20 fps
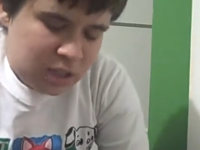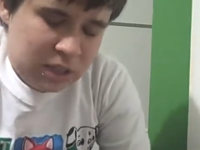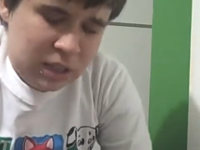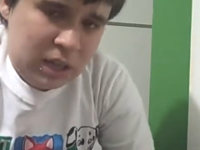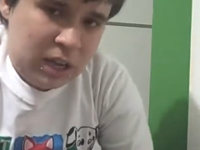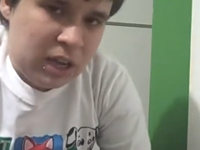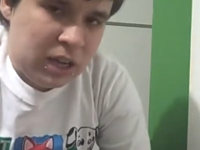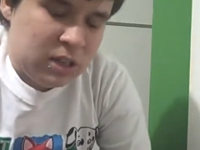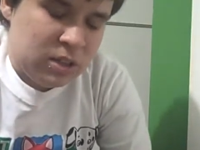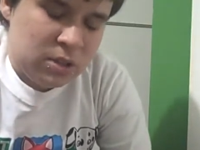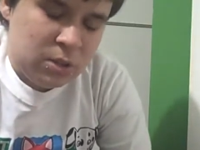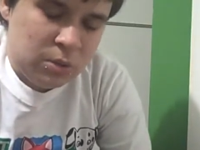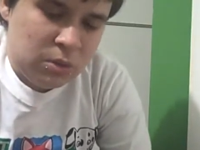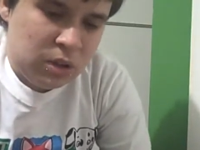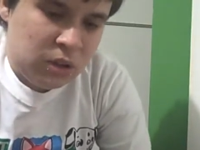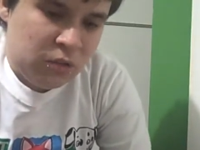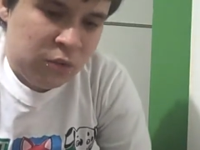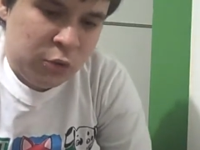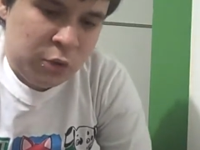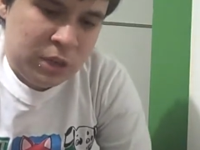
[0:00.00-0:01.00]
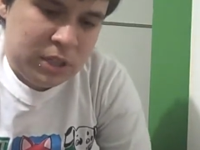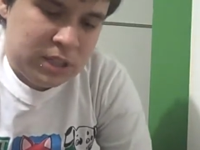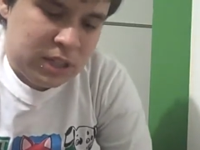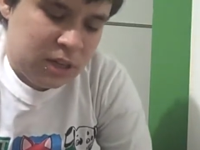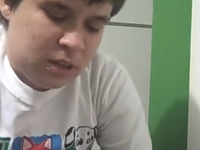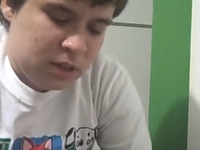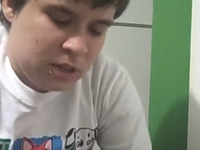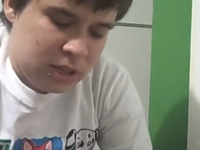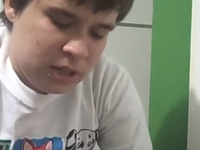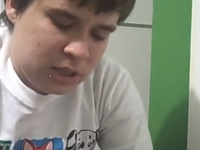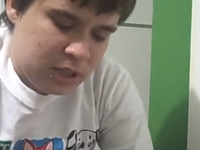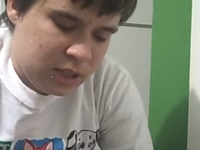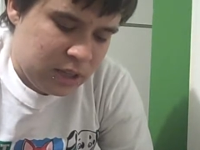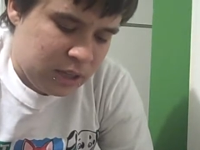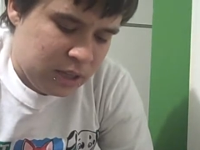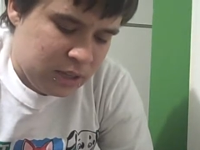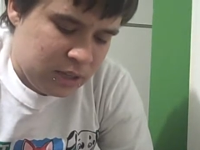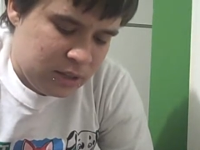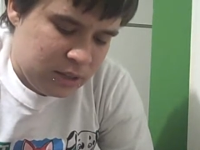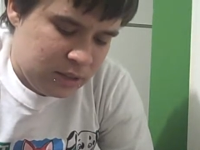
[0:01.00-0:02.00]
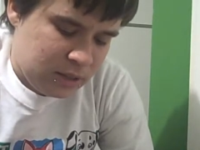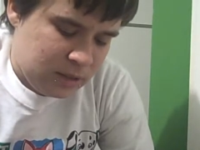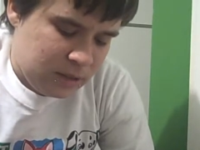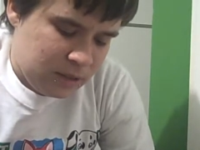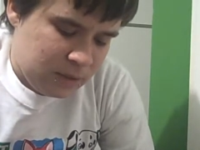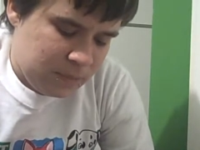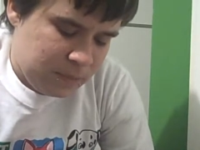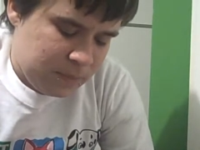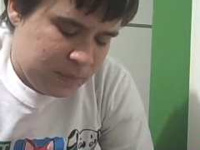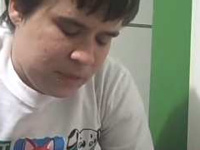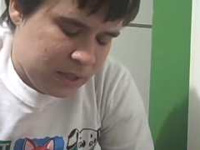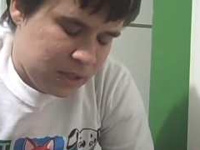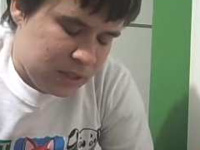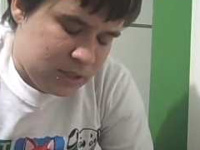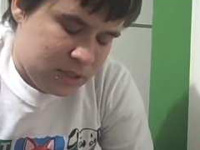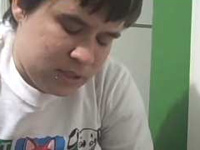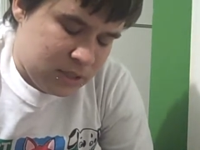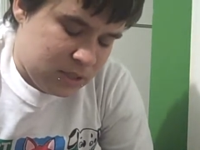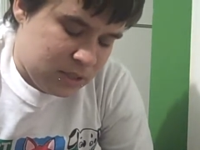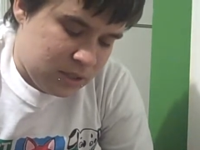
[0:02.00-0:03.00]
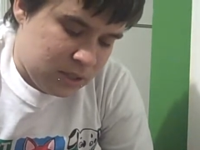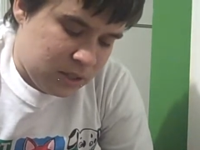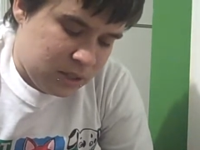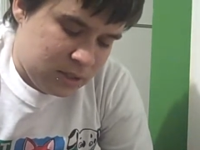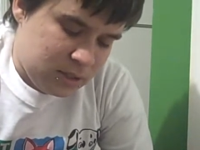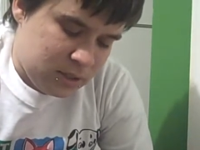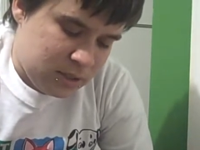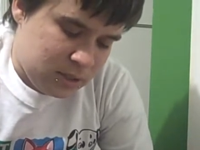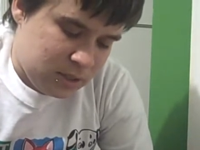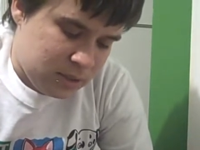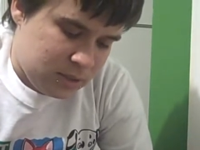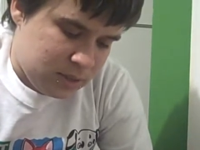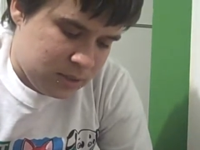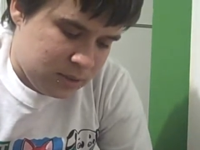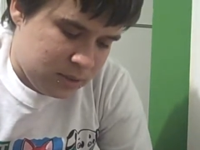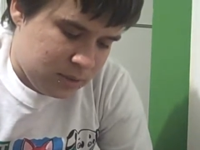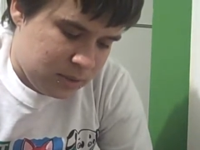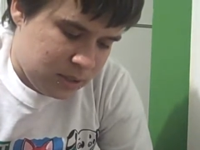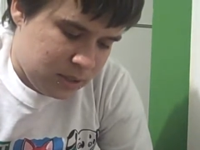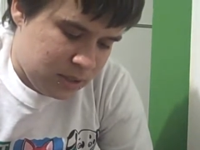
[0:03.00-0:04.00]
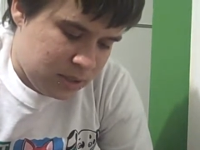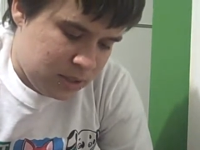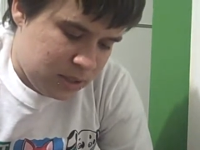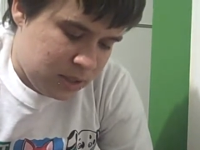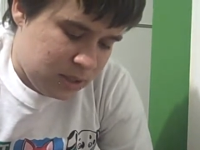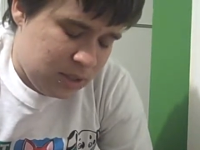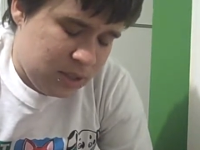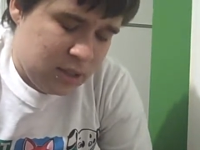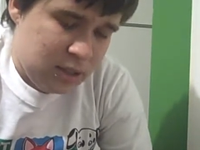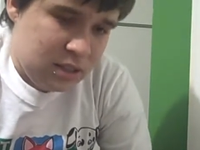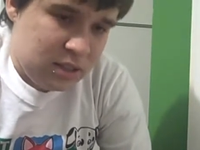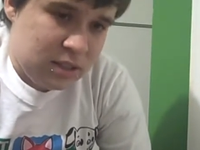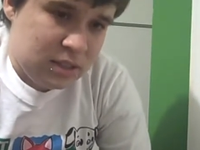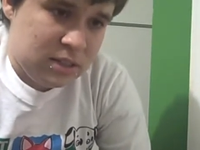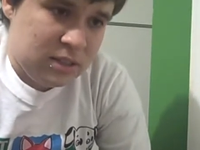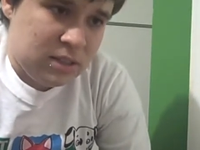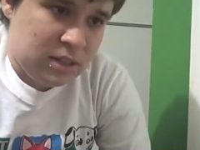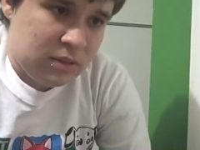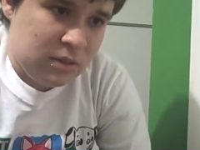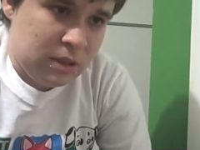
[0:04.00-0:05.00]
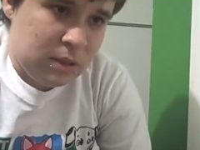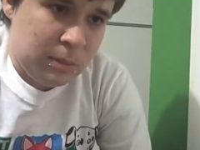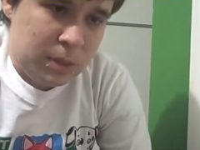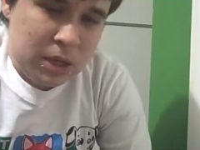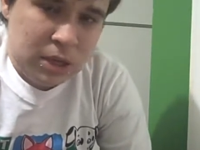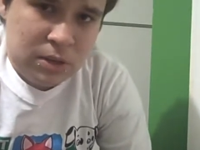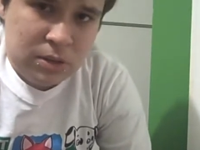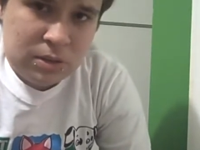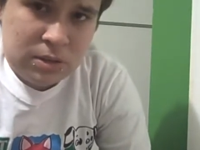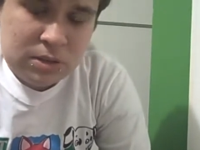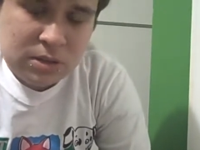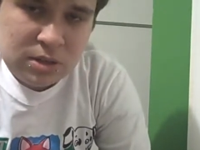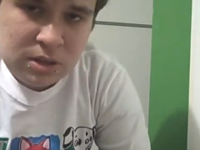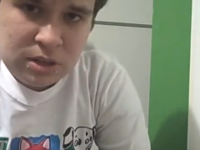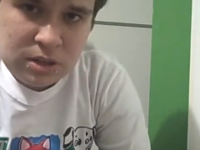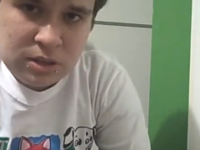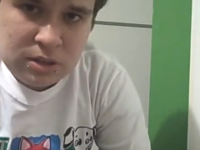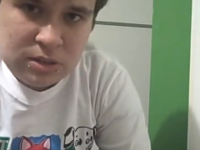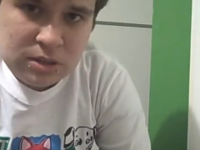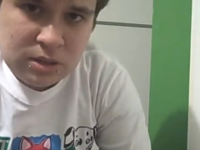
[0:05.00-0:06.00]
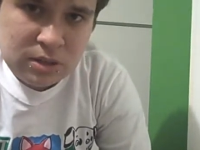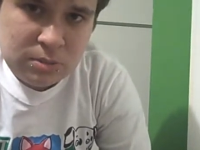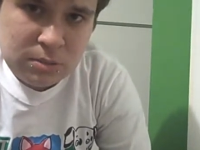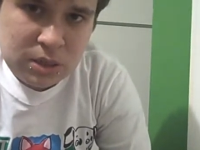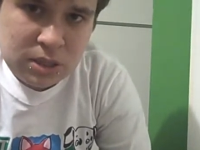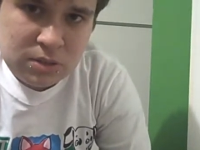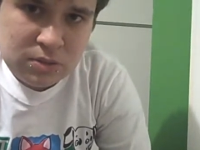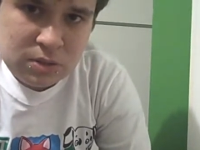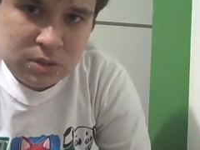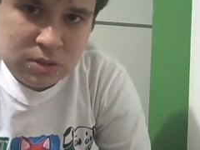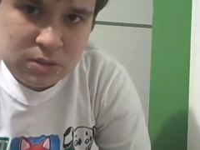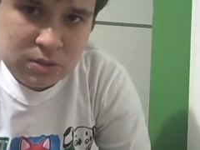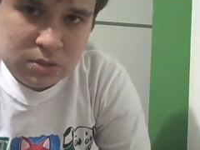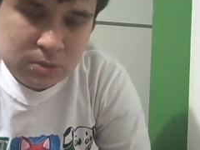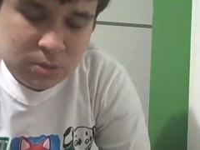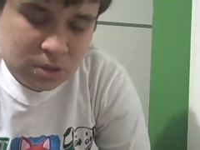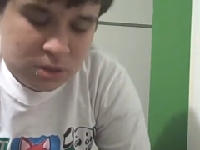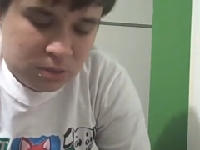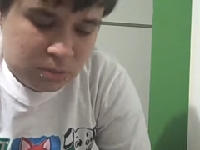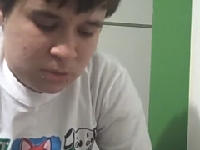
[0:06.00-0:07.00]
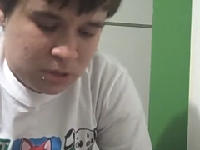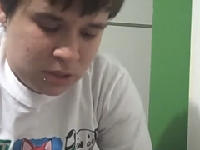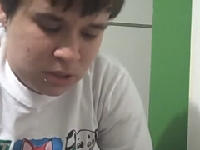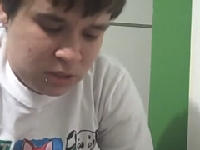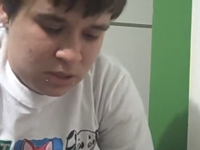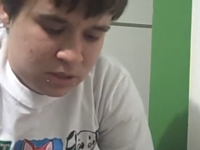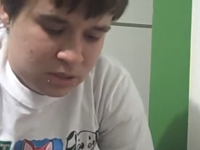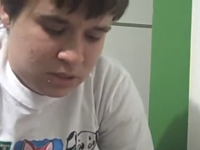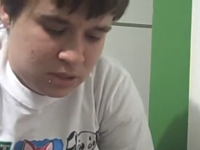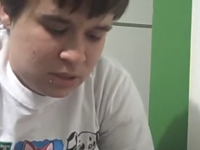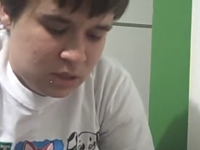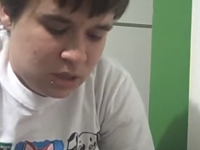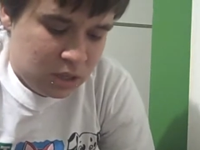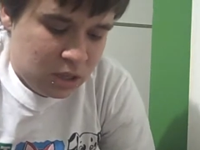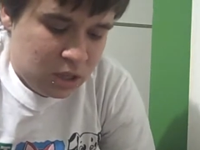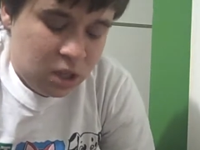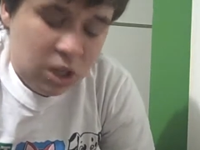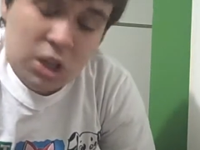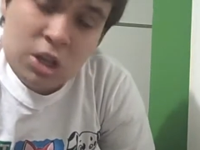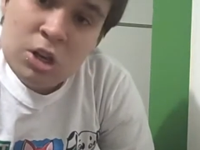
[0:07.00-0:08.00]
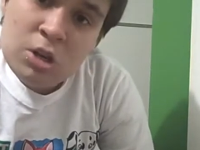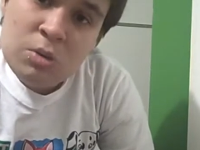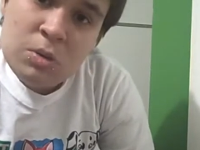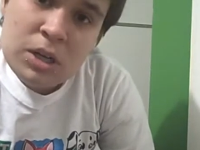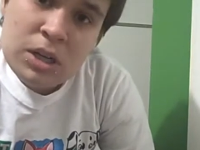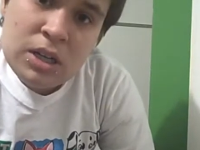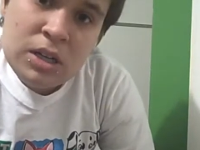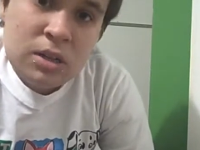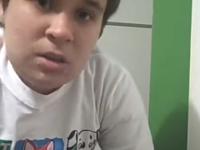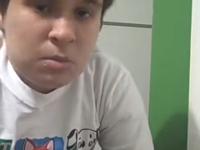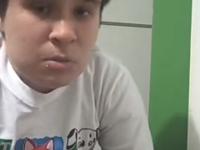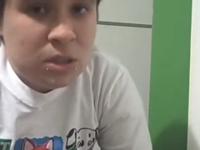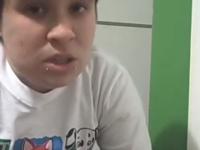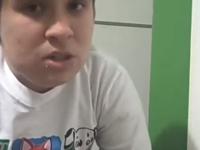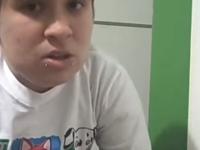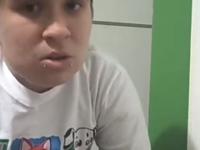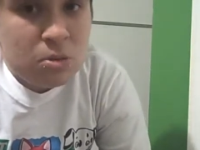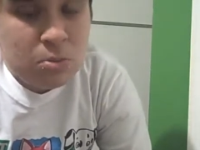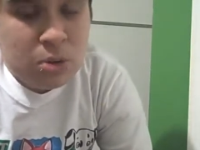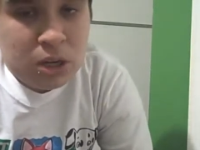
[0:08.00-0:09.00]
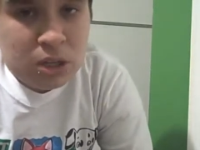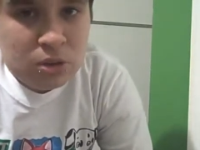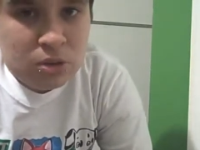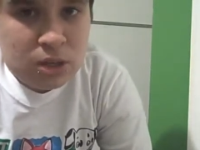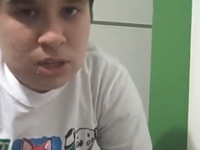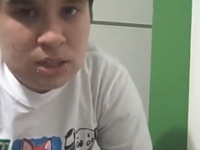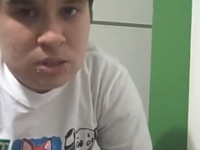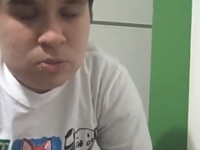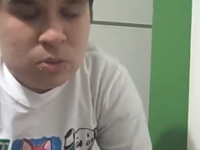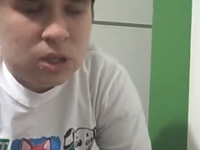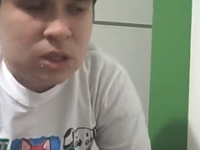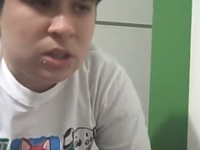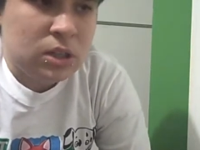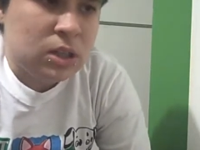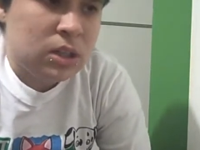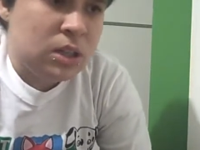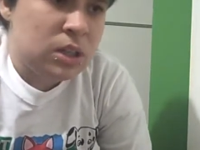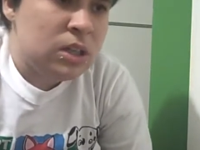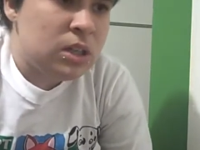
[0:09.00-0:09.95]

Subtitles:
Like, I totally freaked out, and it just sucked. And so I think that's definitely my cue to start using the men's restroom or something. Because, you know what? Men don't bring their kids. Well,